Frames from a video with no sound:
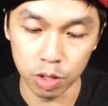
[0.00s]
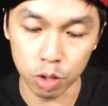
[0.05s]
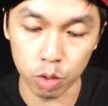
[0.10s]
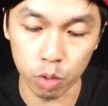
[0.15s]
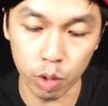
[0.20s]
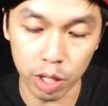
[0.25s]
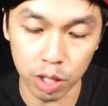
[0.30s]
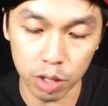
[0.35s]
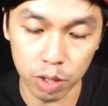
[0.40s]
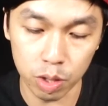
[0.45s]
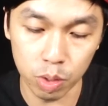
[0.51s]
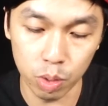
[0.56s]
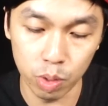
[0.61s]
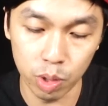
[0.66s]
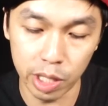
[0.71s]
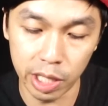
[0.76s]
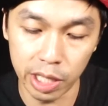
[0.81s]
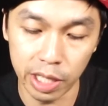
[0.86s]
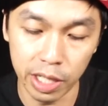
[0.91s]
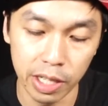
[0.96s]
straight to
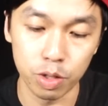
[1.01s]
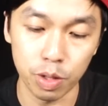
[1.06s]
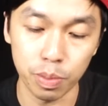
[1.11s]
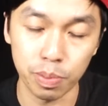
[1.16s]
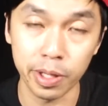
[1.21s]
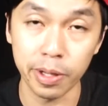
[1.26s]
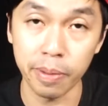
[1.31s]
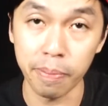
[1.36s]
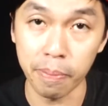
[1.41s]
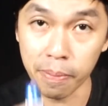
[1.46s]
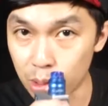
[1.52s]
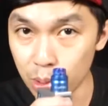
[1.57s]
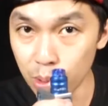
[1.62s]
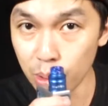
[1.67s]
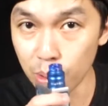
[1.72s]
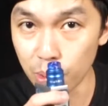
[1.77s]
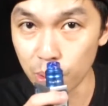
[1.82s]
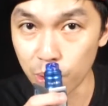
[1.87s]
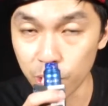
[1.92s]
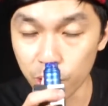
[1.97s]
the drip tip
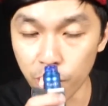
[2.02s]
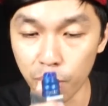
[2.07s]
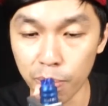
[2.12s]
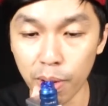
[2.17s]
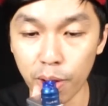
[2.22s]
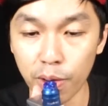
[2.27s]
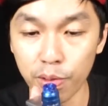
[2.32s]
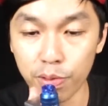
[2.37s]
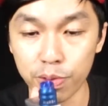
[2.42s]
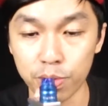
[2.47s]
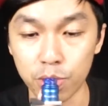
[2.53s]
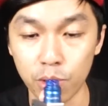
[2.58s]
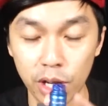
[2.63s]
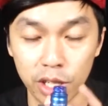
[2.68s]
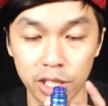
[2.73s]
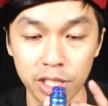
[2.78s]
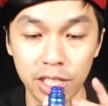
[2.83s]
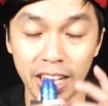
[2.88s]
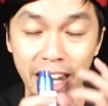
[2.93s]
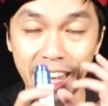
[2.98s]
to your mouth to
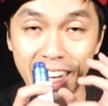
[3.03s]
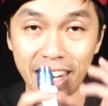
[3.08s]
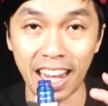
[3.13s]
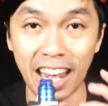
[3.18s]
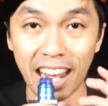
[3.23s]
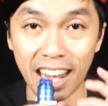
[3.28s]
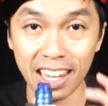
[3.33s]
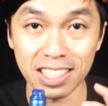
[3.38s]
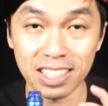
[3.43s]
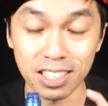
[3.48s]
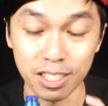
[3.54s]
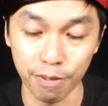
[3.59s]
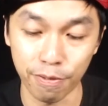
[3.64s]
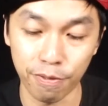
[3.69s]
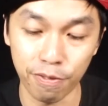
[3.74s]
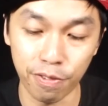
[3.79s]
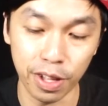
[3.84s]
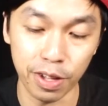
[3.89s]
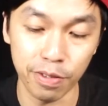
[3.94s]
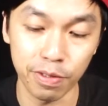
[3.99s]
actually enhance the
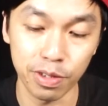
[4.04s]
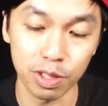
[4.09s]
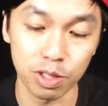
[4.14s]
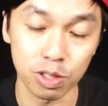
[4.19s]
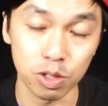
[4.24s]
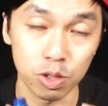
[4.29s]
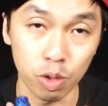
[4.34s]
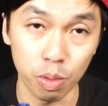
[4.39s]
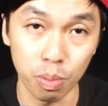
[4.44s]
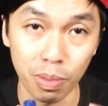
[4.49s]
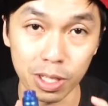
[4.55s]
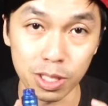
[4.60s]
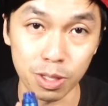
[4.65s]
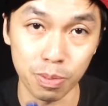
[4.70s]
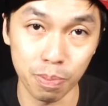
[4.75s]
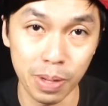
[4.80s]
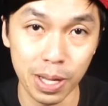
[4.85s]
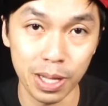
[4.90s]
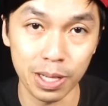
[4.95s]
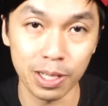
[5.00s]
flavor so
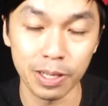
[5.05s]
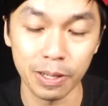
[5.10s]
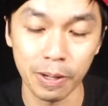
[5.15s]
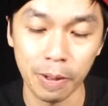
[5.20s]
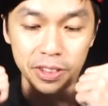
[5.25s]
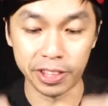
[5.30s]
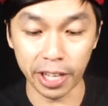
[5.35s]
much better.